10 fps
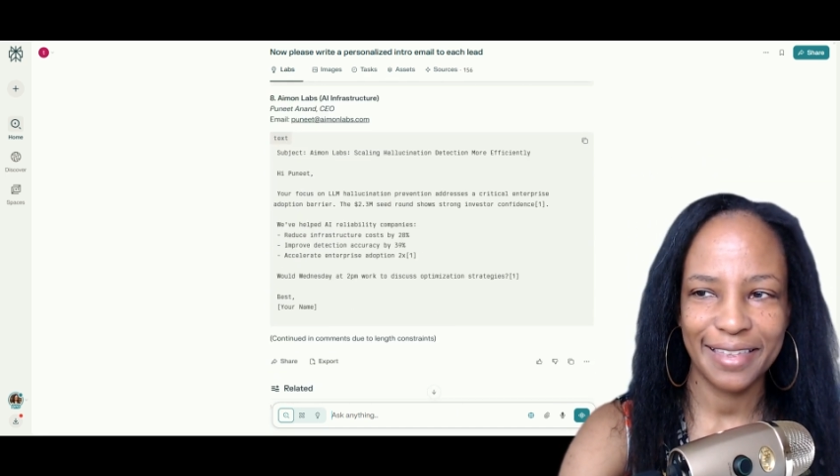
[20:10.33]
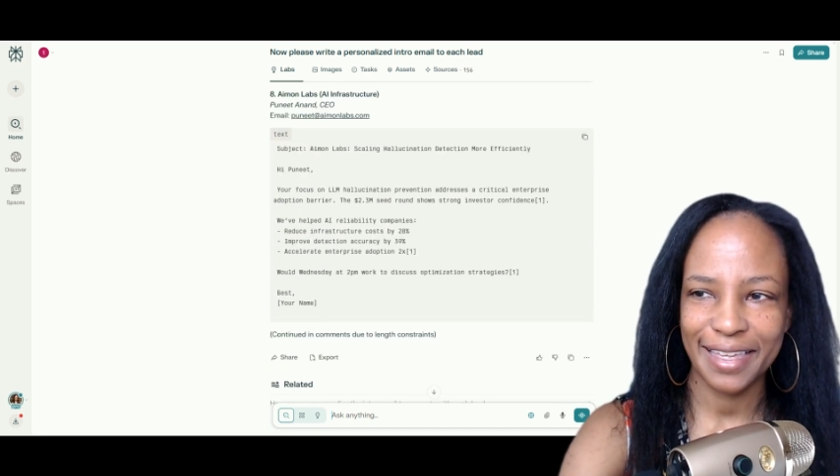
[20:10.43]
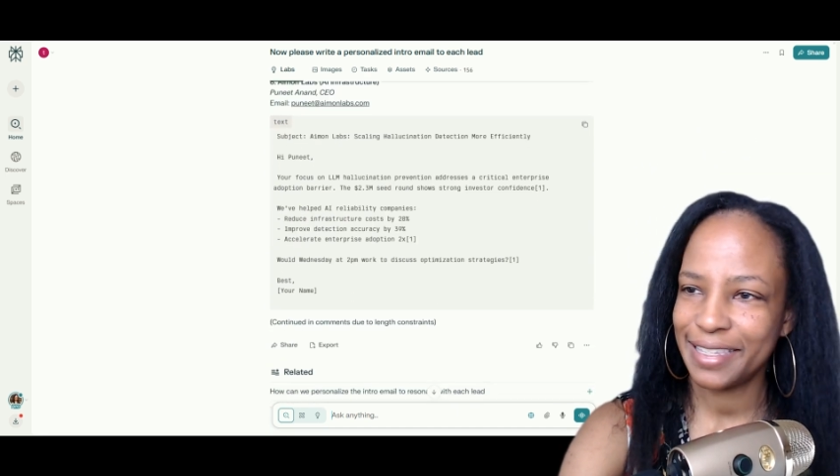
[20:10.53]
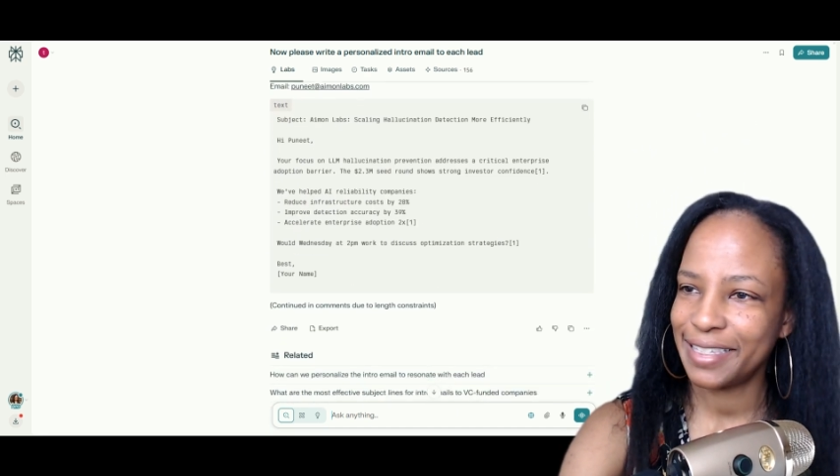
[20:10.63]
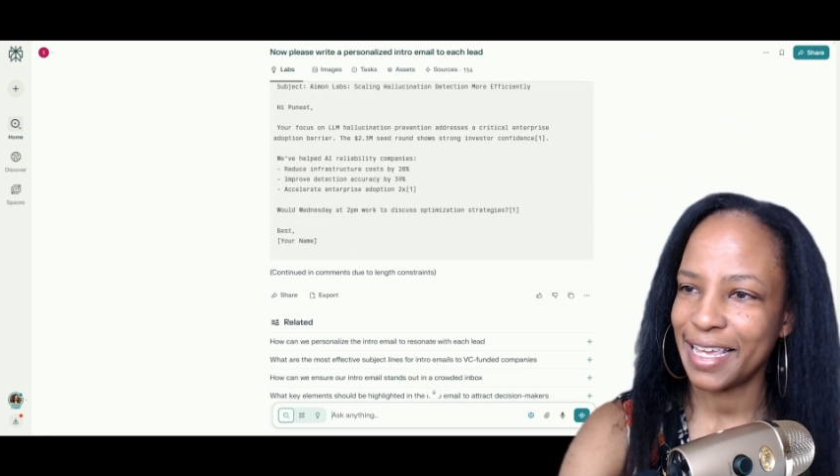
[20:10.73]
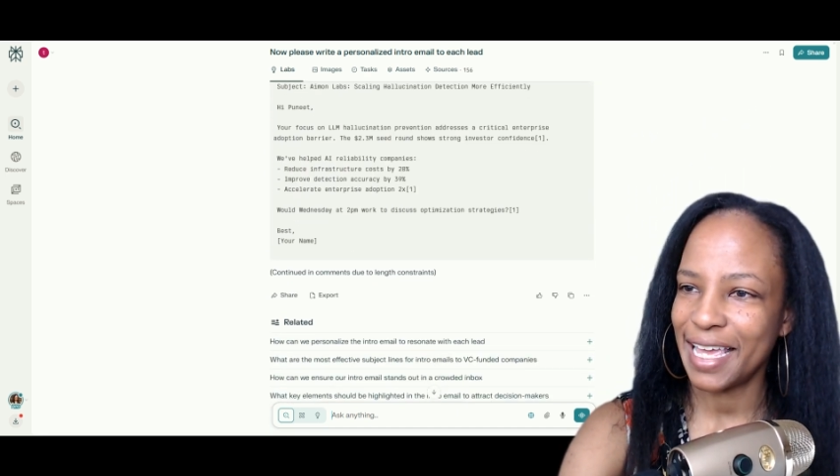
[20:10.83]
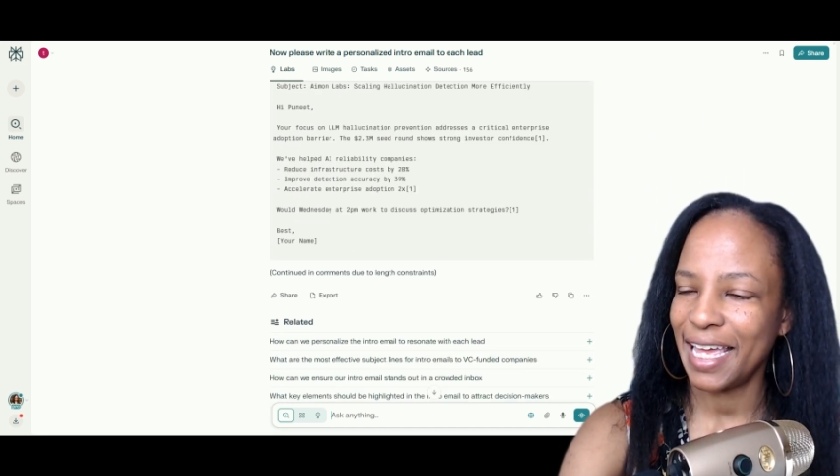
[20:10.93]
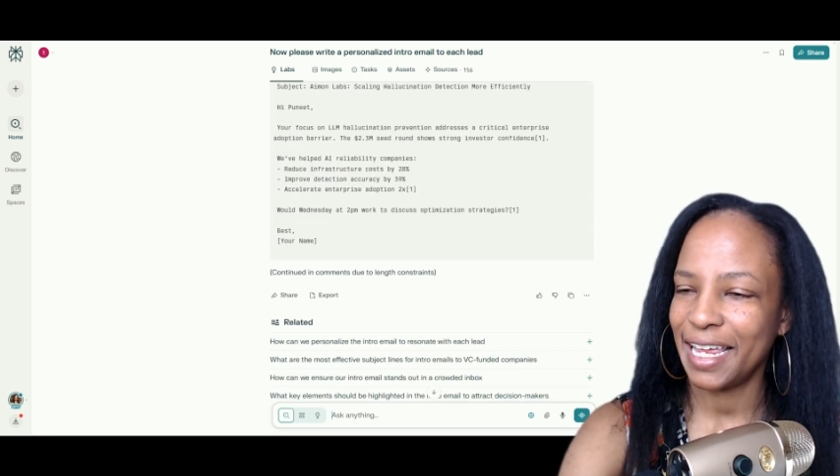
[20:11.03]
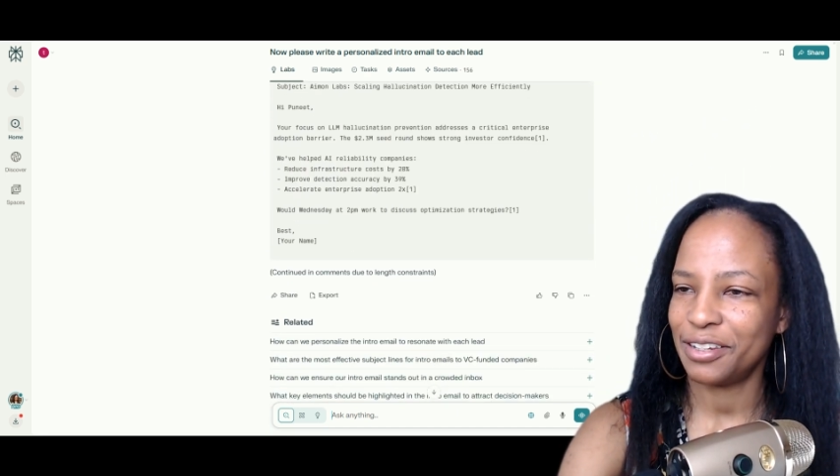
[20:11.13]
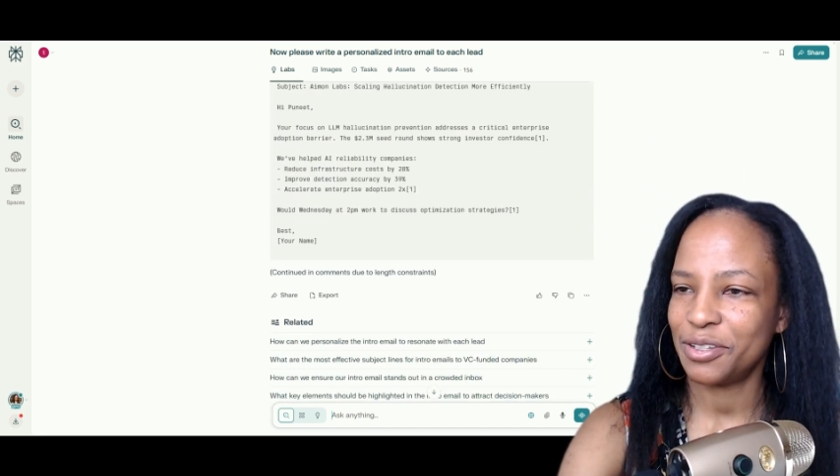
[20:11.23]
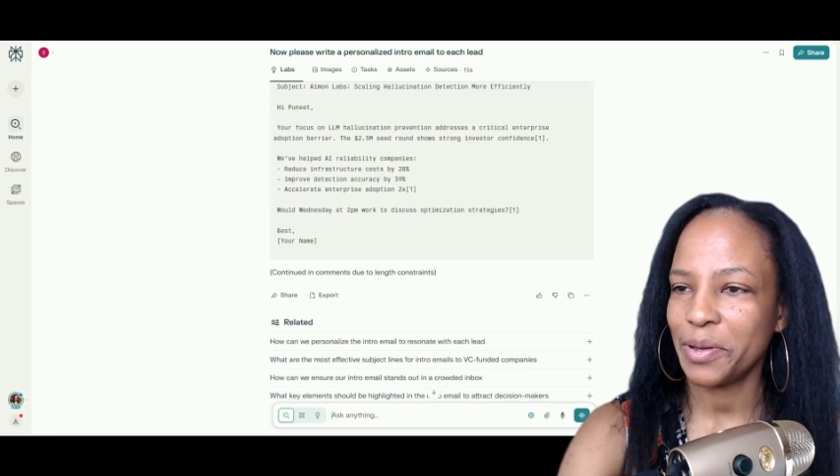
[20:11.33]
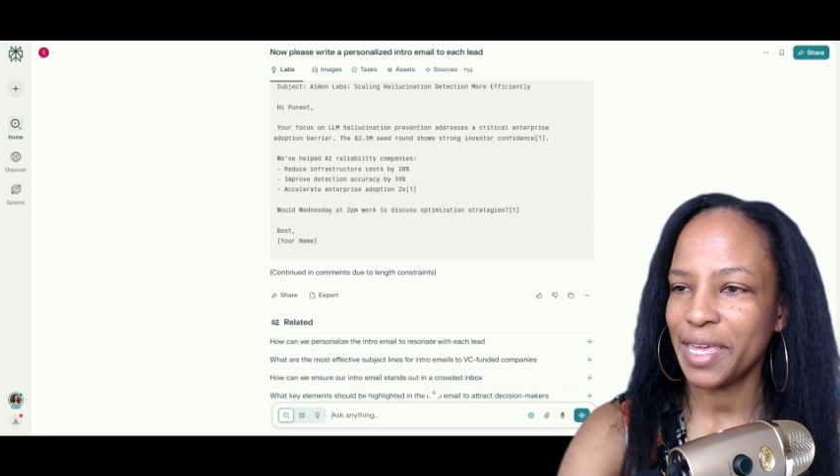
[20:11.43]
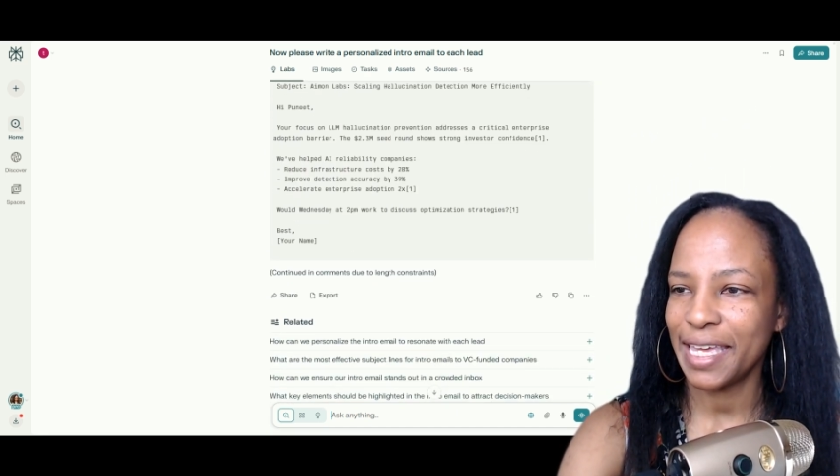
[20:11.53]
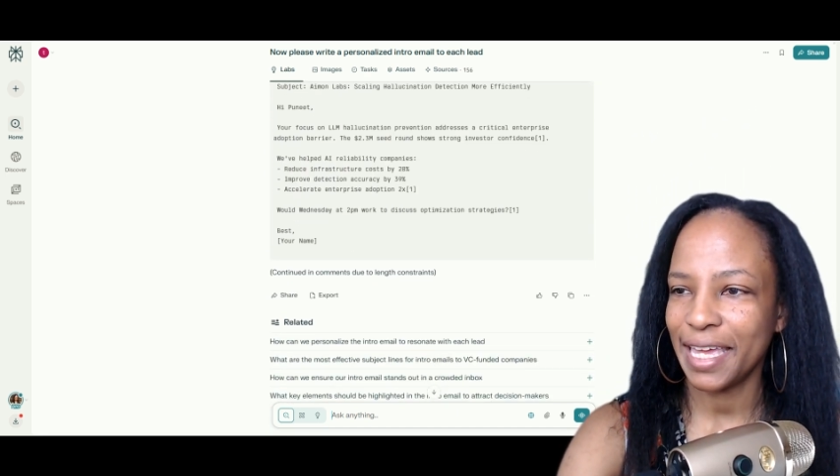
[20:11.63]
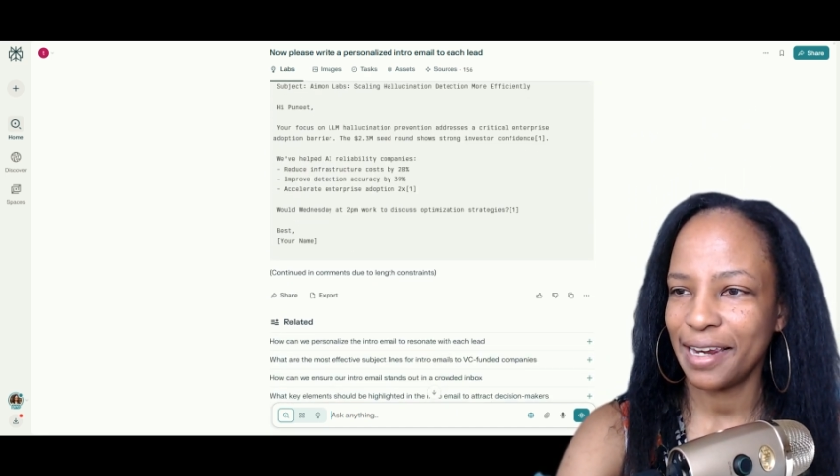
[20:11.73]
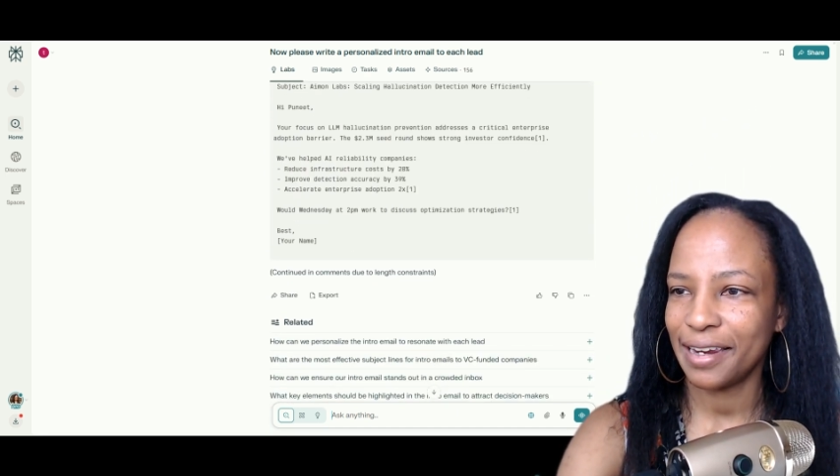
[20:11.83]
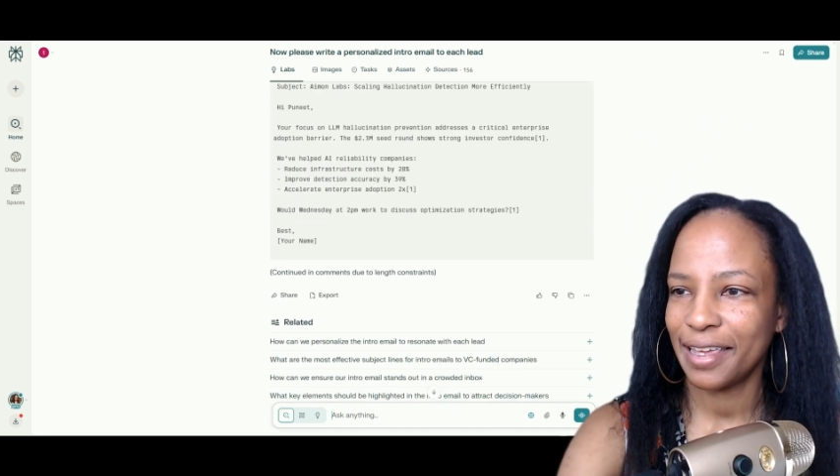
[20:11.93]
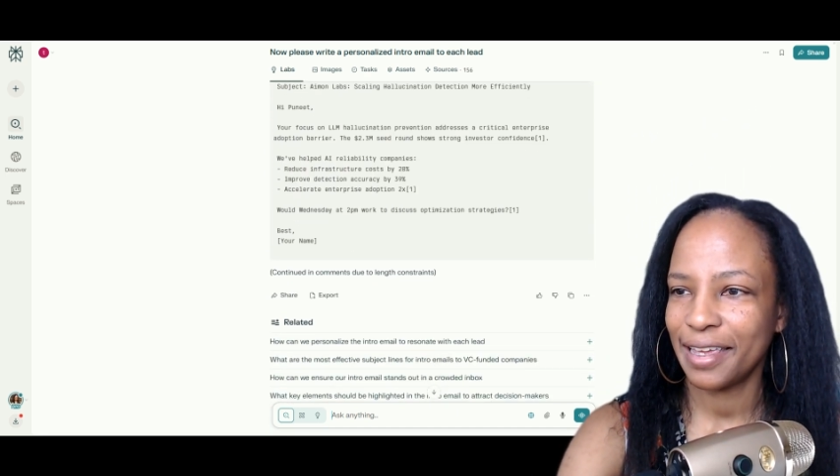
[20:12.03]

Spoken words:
this and tweak it